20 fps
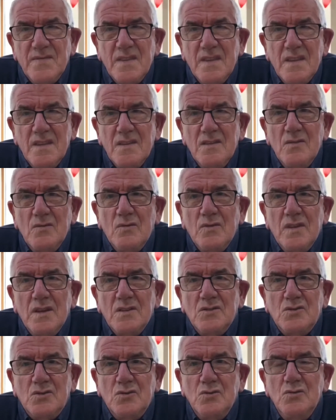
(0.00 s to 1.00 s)
You know, they
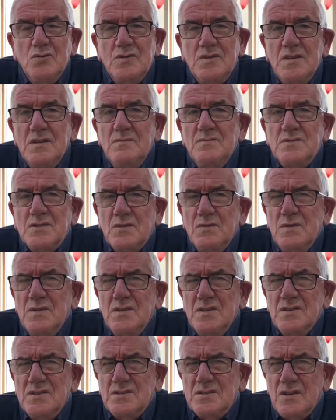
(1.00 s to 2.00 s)
had two teams, Queen of
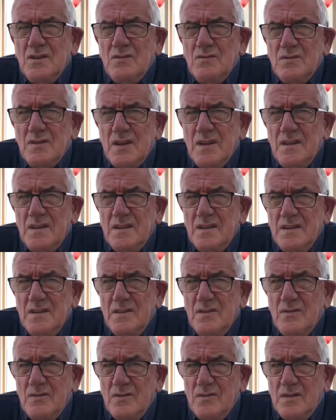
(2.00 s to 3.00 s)
the South, and you
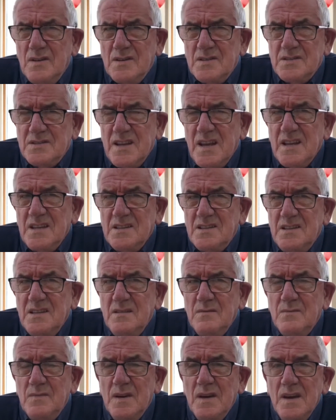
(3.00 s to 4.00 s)
know, their second
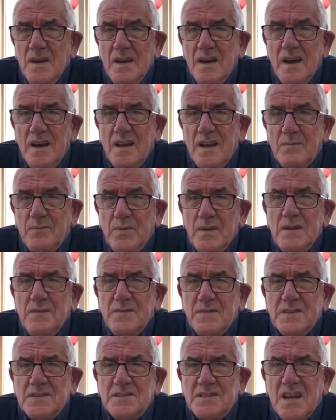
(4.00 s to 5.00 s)
team. And I played for
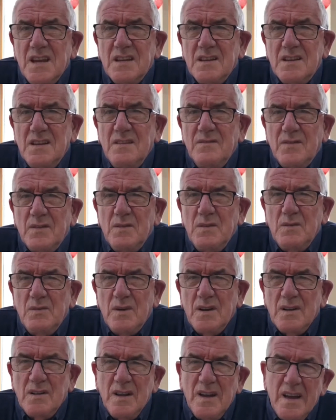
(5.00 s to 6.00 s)
the second team for a wee
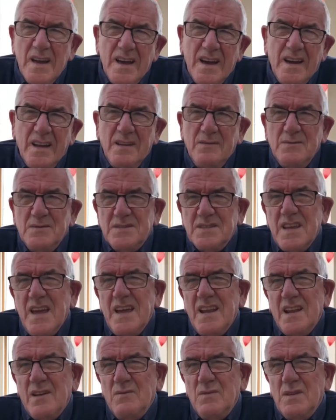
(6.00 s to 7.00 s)
while, and it was
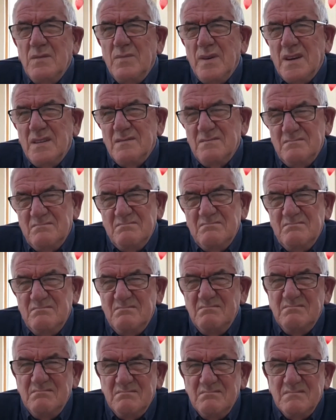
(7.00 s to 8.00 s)
getting a wee bit,
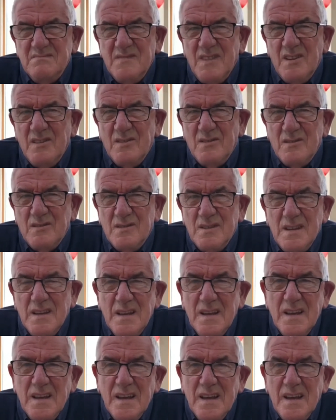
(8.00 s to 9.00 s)
you know.
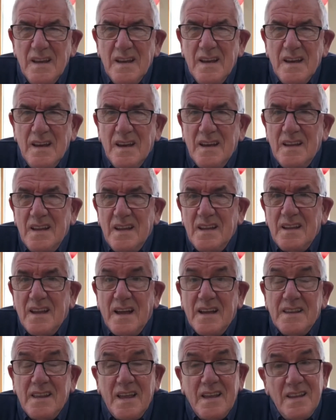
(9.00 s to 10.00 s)
And
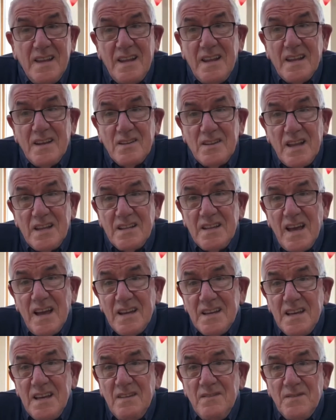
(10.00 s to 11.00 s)
then I did get a
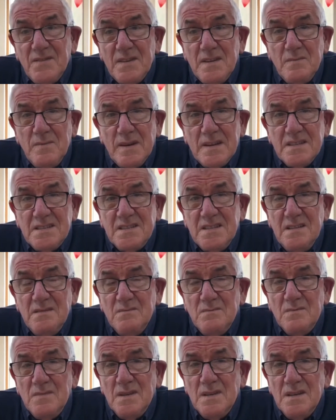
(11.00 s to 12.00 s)
game for the big
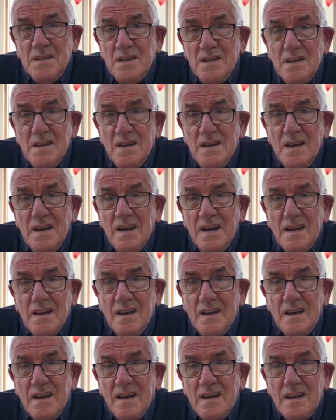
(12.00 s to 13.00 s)
team,
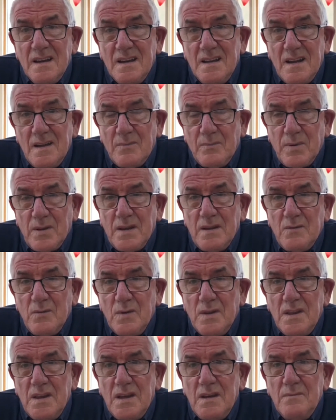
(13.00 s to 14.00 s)
and I played with
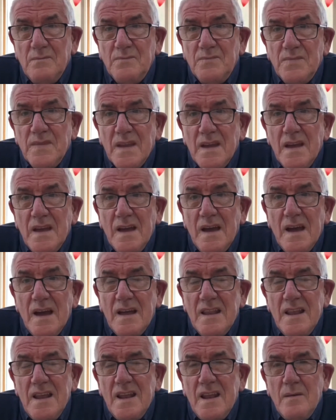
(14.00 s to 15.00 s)
them.
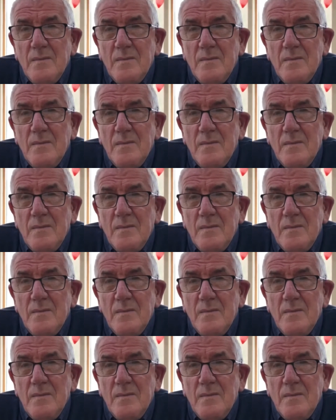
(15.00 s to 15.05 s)
And then